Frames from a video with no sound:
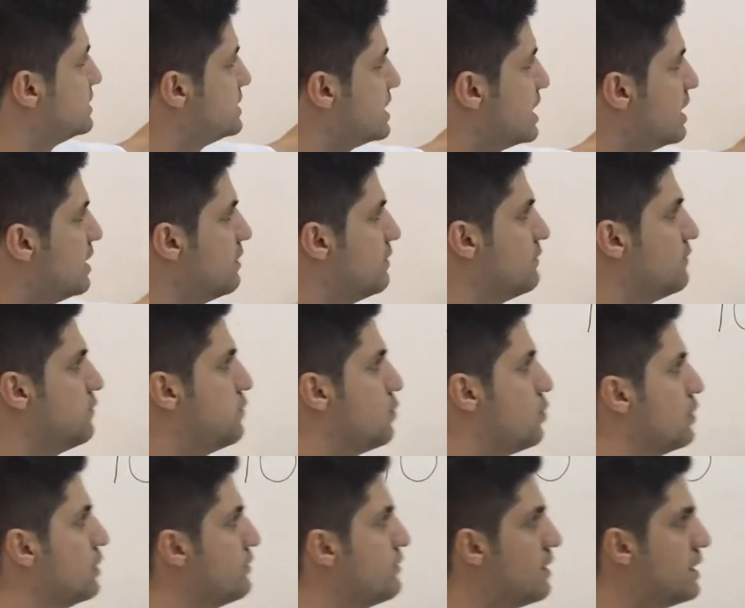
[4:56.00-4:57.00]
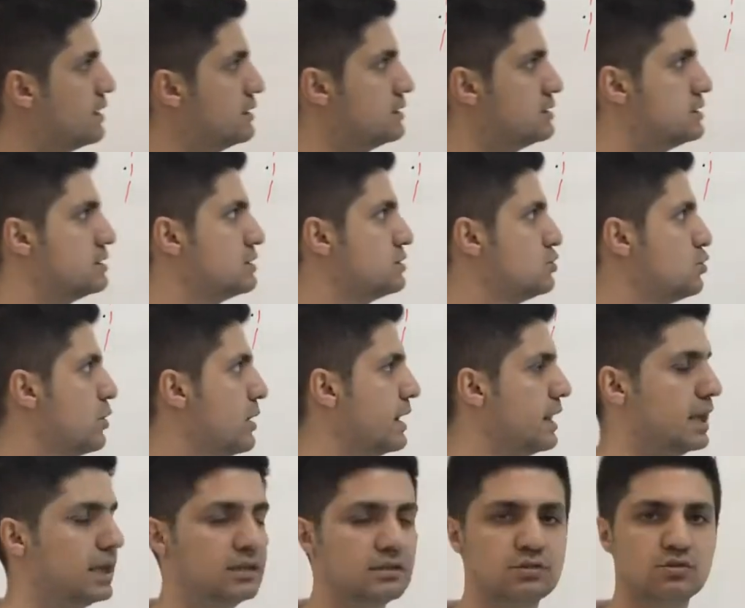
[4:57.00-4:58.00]
10, 41, 20,
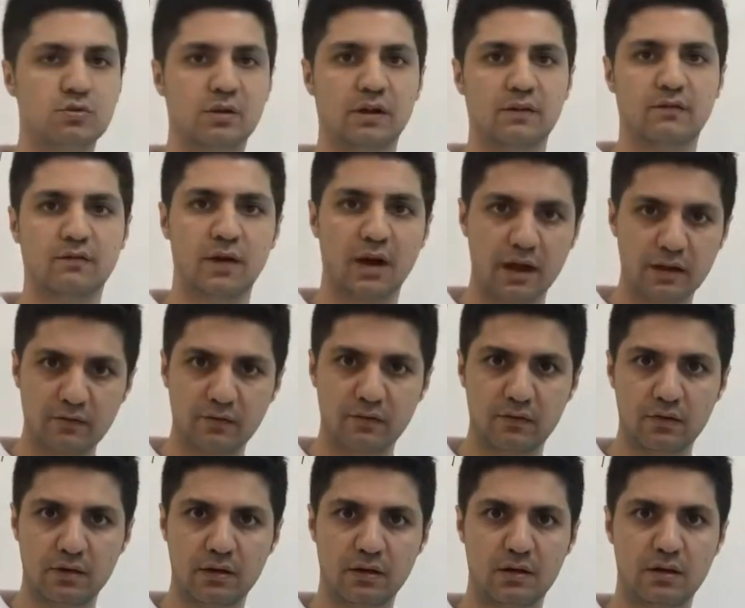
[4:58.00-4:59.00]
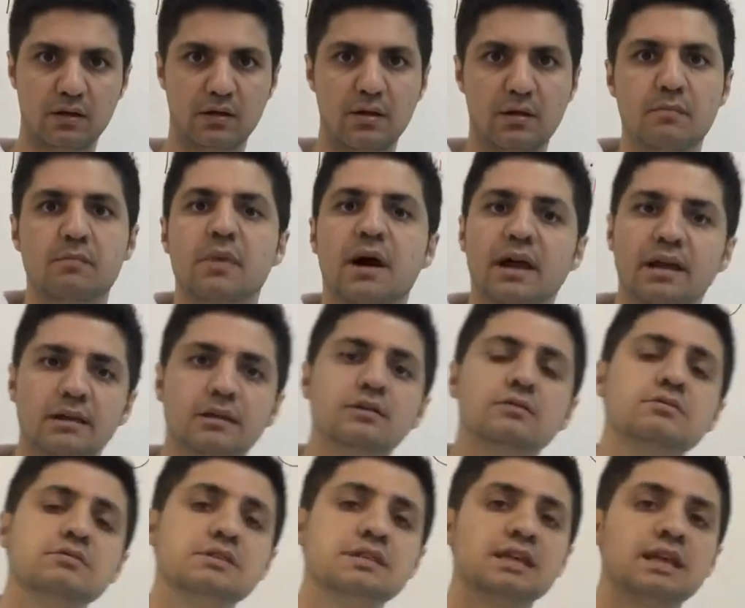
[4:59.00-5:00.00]
and 25 by
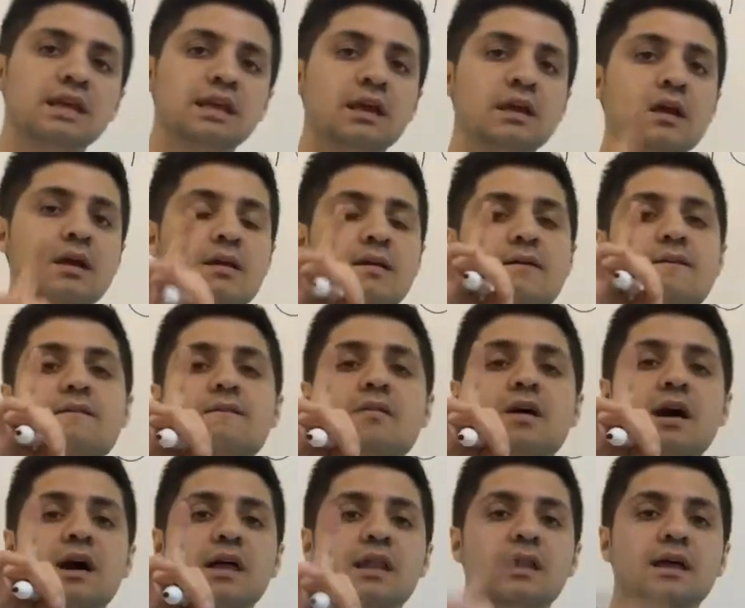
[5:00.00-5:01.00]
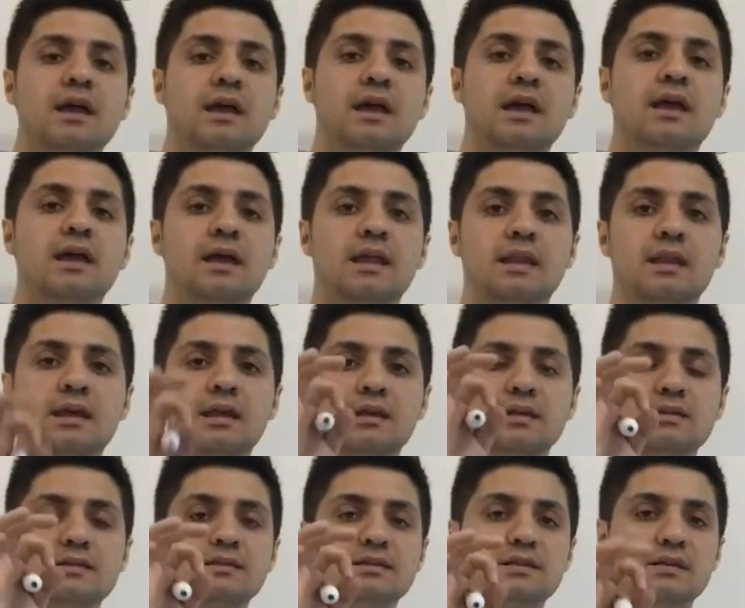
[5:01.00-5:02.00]
using 1
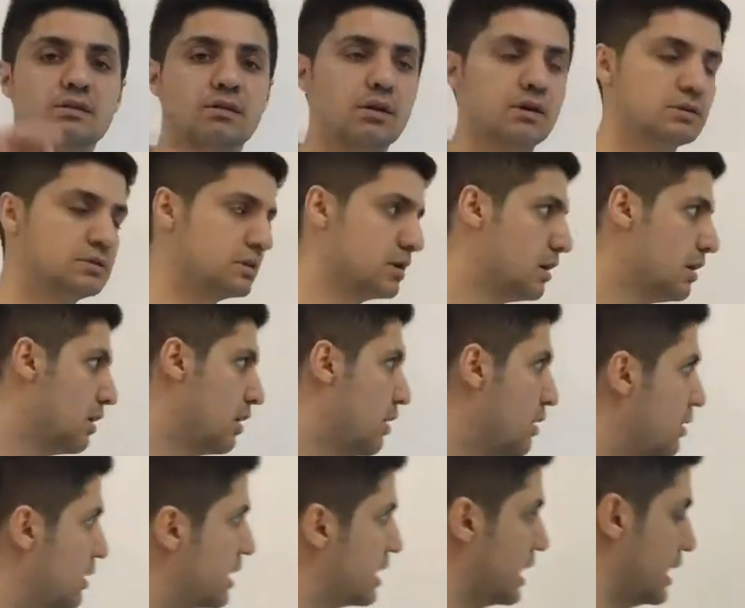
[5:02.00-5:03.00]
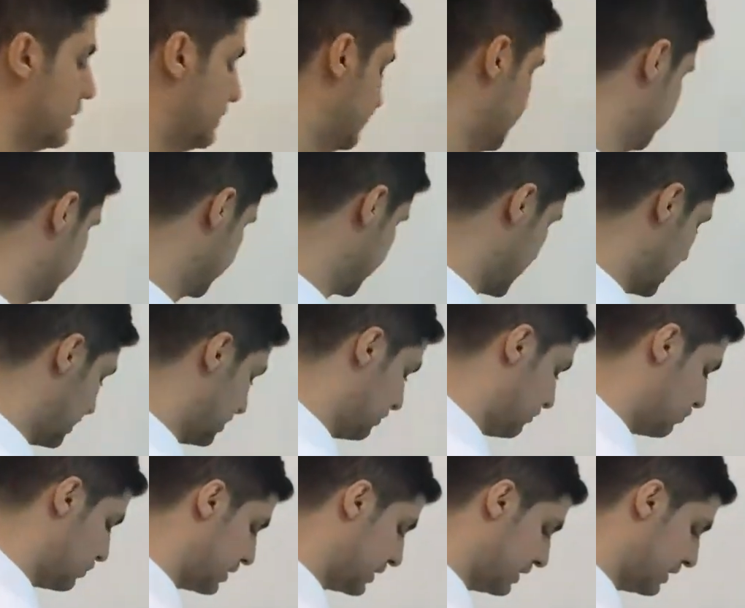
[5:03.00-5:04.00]
and zeros. Okay, what